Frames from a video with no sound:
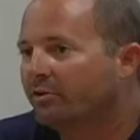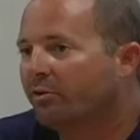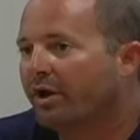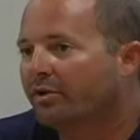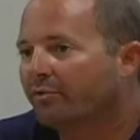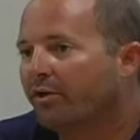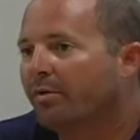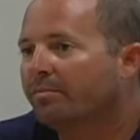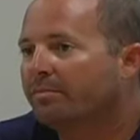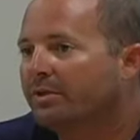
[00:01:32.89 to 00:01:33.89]
commandeer the
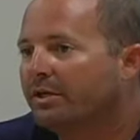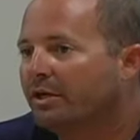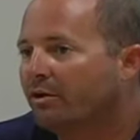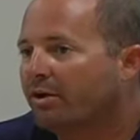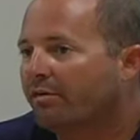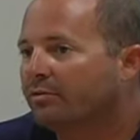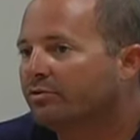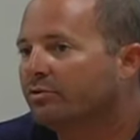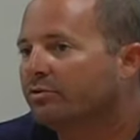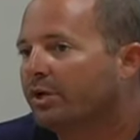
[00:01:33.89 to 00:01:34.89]
craft for this rescue
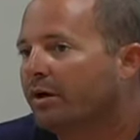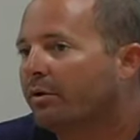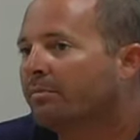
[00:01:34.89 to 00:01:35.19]
mission.